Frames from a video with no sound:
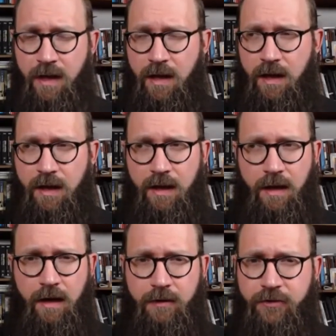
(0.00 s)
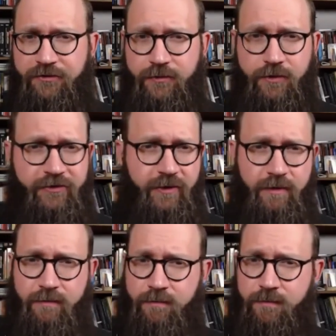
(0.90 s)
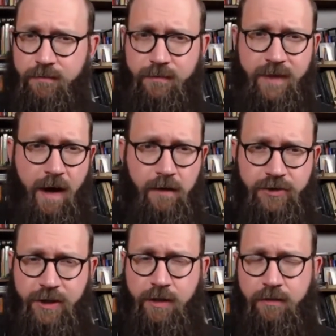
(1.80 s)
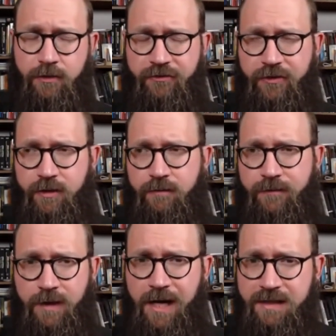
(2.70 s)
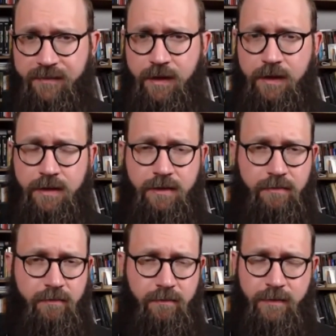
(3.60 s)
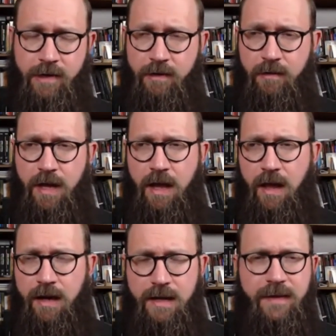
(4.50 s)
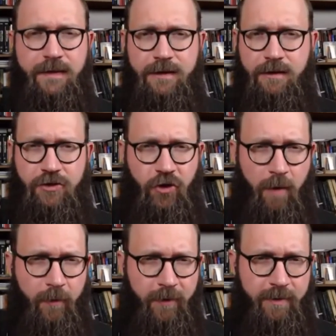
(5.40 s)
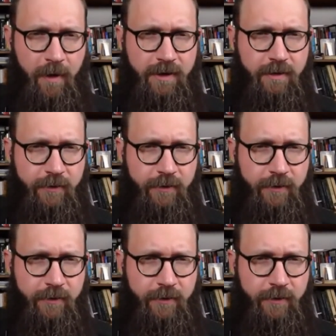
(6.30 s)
Hmm. Uh, Christ, Christian theology, Christian philosophy gets there, and I think this is a trauma response.